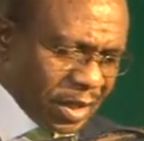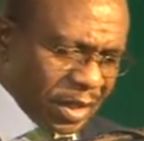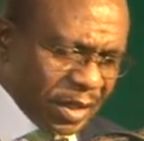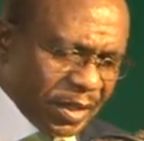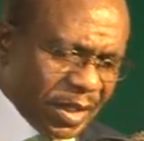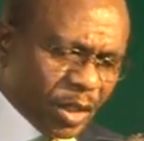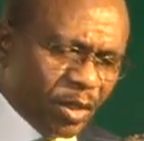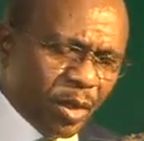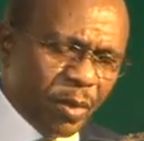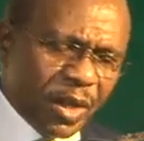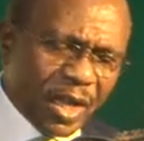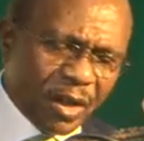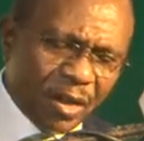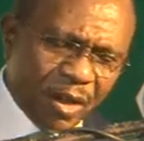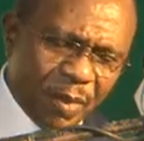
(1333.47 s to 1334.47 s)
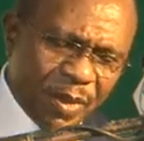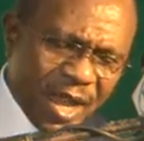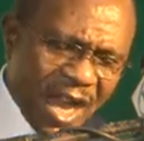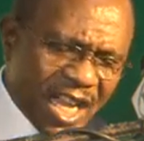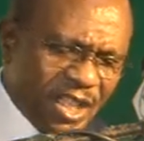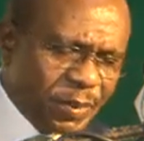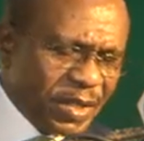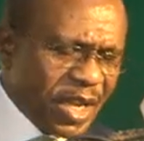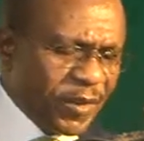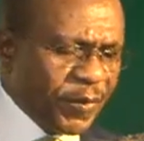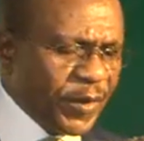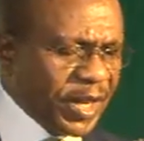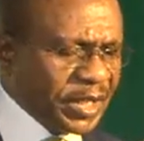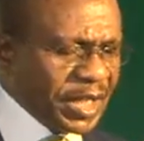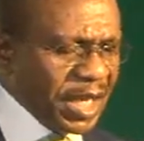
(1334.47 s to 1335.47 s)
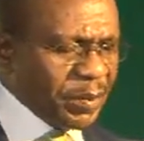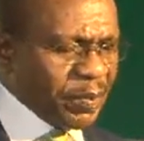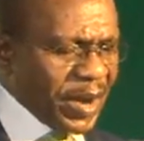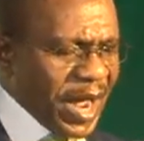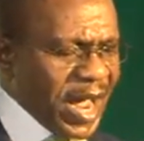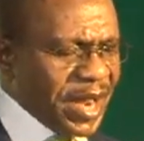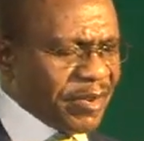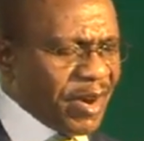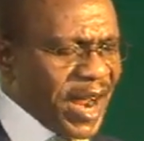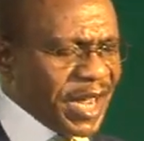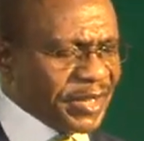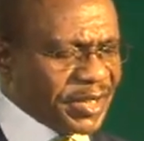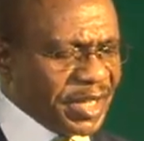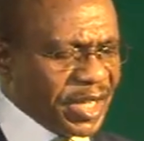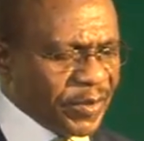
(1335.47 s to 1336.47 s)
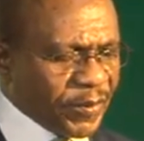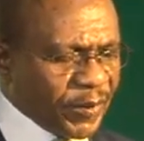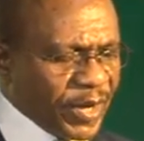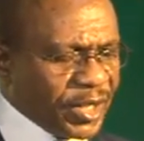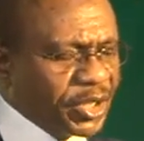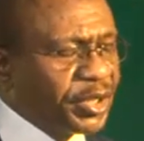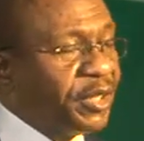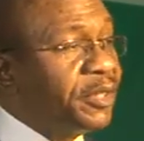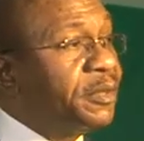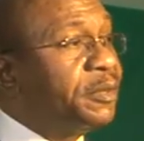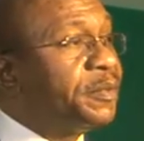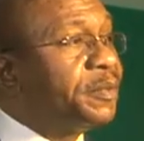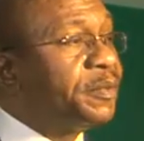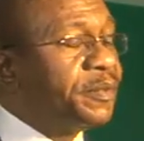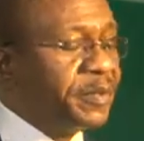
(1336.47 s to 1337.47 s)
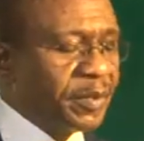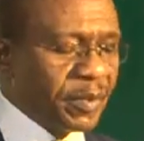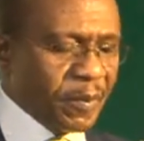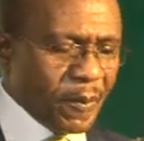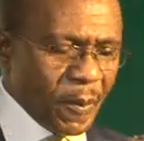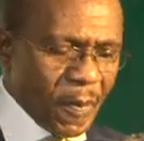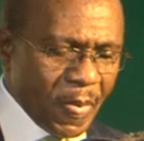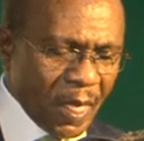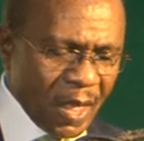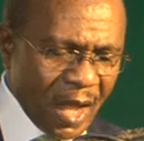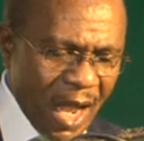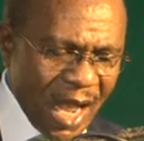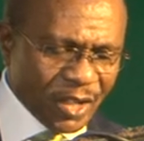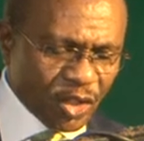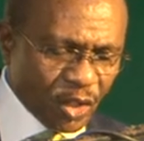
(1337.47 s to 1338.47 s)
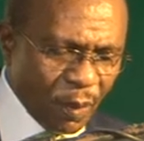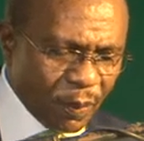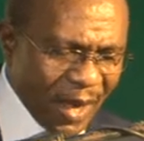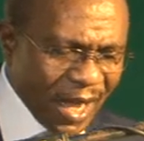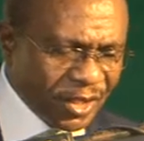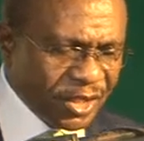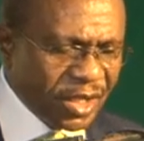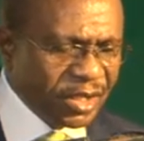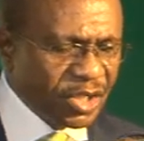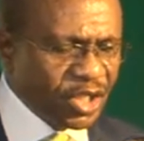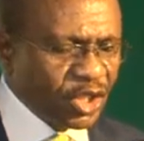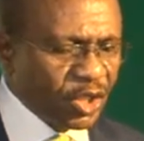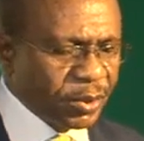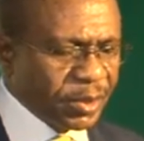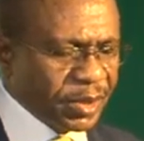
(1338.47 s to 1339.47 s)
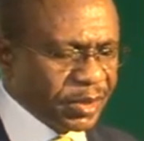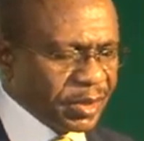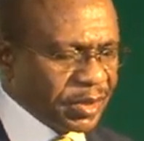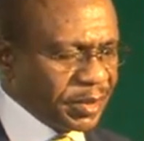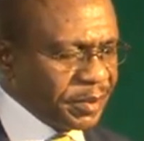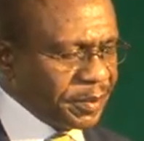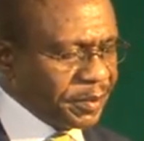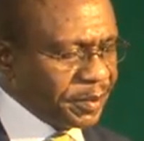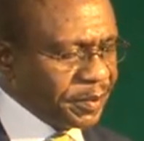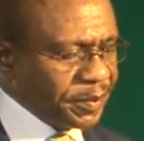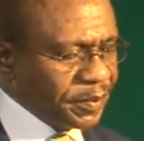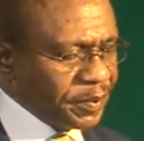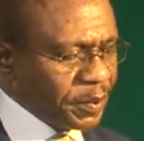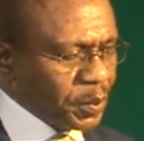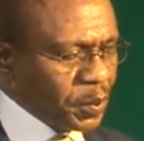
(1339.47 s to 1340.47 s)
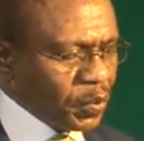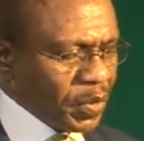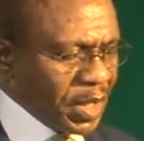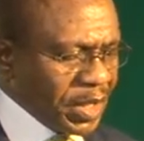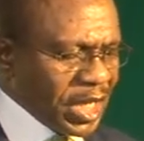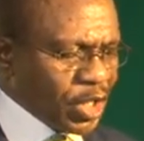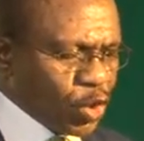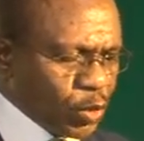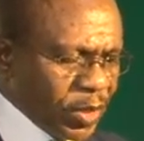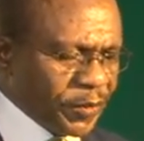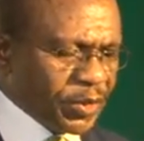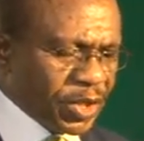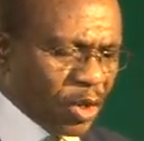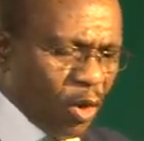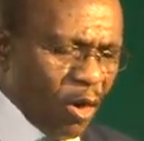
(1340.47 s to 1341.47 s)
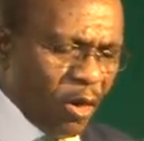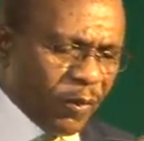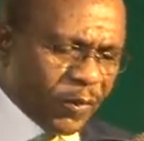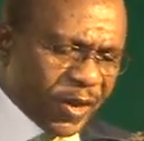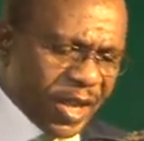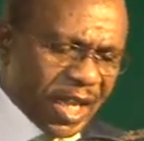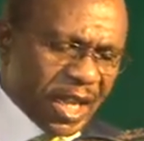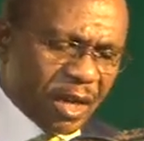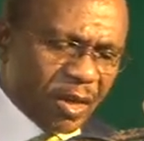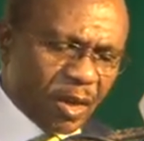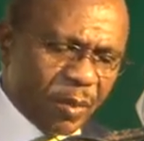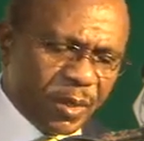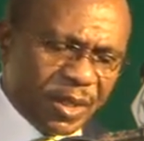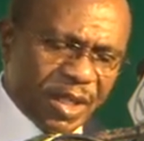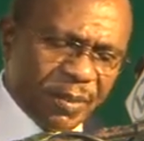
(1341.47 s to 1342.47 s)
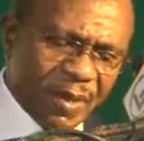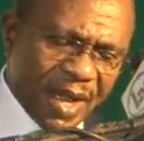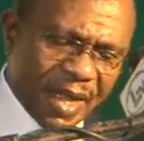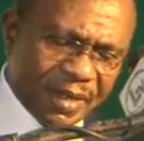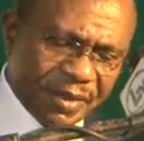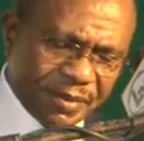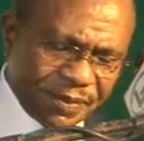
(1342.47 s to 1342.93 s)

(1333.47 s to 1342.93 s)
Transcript: the global economy has been affected by rising inflation and supply chain disruptions. The swift recovery in global demand